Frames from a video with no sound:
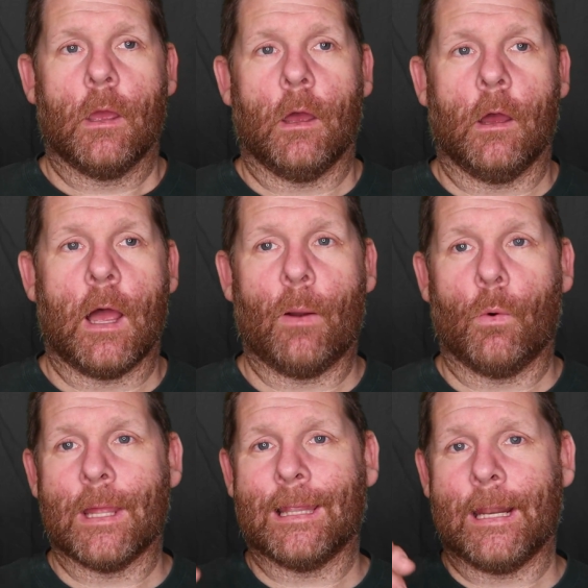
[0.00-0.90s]
Uh, I
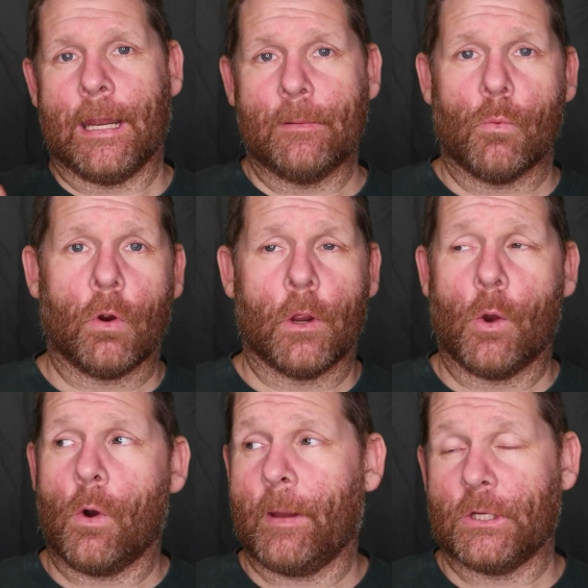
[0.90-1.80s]
will not let any more
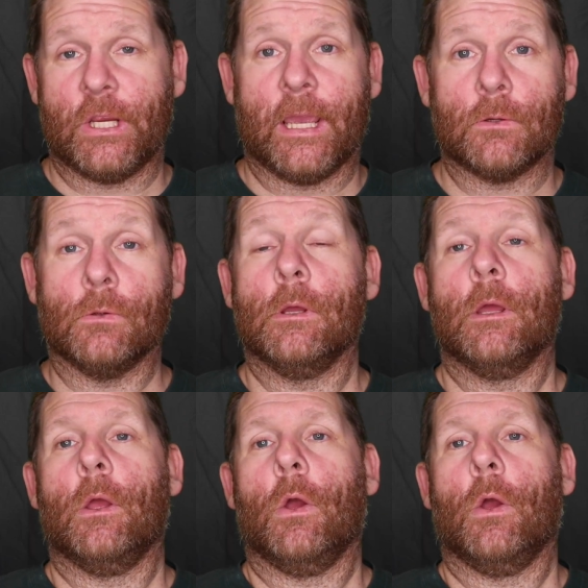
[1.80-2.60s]
go on my channel.